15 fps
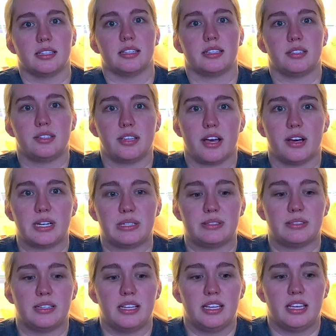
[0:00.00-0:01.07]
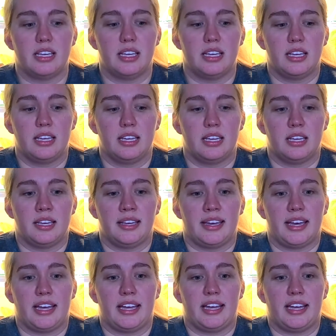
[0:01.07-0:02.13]
So
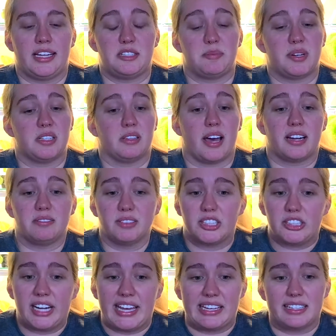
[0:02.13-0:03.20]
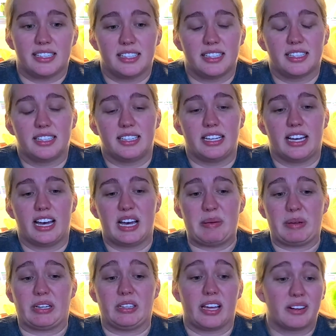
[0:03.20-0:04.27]
it's been a lot of learning and
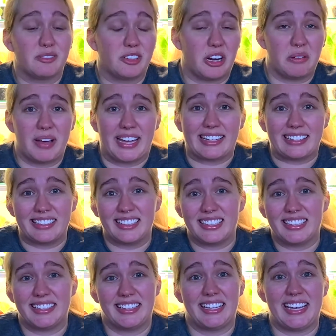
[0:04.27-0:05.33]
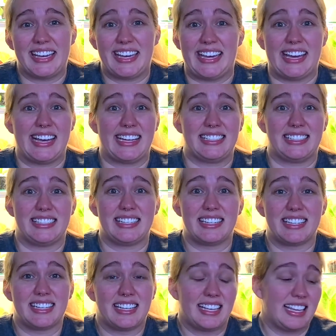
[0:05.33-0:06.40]
a lot of growing, and
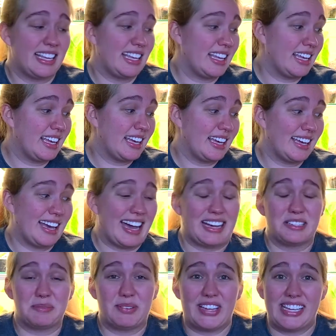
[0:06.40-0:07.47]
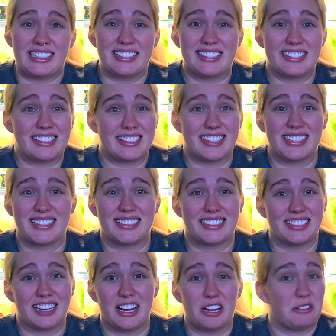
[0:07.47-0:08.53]
houseplants
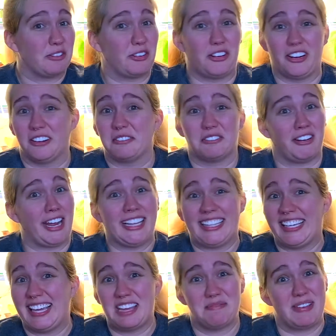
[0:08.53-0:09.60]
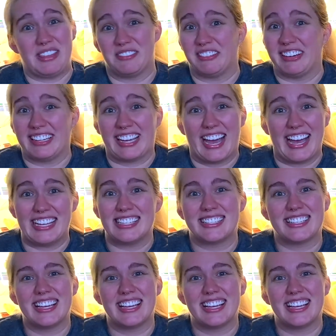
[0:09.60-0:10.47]
are really getting me through it, guys.